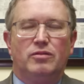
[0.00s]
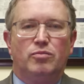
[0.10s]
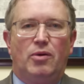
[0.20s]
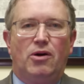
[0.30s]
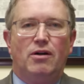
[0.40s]
are
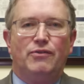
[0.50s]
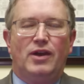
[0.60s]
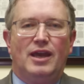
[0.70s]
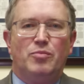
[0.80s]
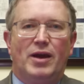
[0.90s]
part
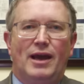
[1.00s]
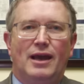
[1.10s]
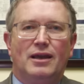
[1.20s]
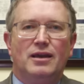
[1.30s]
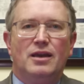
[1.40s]
of
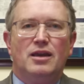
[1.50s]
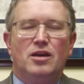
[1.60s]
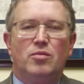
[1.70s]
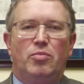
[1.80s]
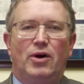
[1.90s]
AIPAC,
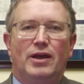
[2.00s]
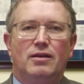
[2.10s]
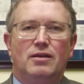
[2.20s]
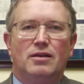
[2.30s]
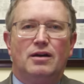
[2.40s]

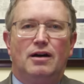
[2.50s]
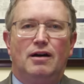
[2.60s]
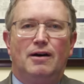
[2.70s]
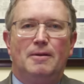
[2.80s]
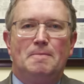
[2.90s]
but
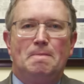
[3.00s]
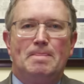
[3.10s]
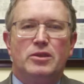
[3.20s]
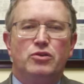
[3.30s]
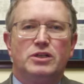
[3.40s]

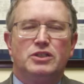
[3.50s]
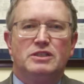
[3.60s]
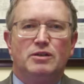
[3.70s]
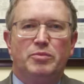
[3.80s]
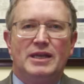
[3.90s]
you can
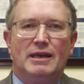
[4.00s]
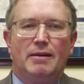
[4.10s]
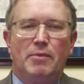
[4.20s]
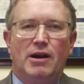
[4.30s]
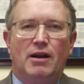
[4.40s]
still be
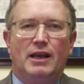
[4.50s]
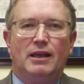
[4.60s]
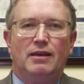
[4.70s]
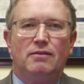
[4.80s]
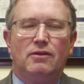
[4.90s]
an
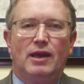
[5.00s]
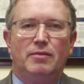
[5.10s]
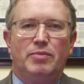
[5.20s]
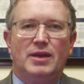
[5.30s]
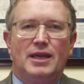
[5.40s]
American
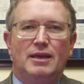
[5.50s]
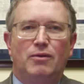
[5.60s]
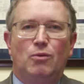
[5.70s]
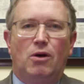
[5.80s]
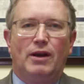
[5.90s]
and
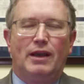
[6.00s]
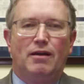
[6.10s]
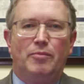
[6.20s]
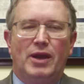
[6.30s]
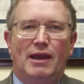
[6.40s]
be
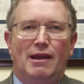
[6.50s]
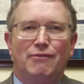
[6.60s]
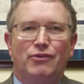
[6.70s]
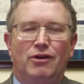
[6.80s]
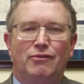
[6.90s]
working on
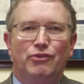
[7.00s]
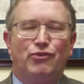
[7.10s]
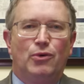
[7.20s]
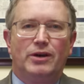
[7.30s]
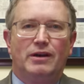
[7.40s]
behalf of a
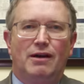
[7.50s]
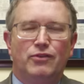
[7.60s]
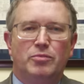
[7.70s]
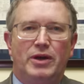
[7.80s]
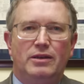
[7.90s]
foreign
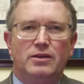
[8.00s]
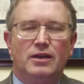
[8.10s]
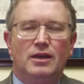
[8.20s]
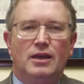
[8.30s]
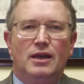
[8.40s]
government.
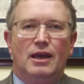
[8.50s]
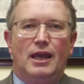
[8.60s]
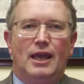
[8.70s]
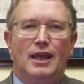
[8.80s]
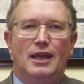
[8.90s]

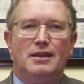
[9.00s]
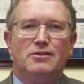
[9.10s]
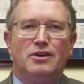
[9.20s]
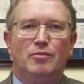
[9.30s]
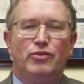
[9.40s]

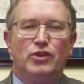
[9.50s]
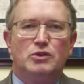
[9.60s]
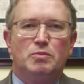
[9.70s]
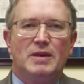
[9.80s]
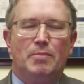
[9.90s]
And
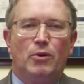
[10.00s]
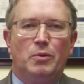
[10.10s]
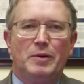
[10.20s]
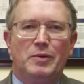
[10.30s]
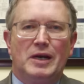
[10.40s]
those
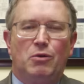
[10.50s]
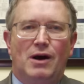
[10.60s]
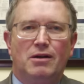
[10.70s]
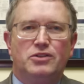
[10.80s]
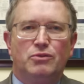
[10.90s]
people we
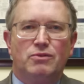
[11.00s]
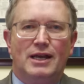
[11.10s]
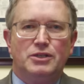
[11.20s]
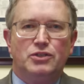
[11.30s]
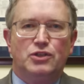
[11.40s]
require to
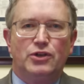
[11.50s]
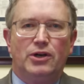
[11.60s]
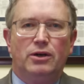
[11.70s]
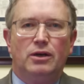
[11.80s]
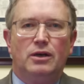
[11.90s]

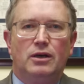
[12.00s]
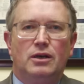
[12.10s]
register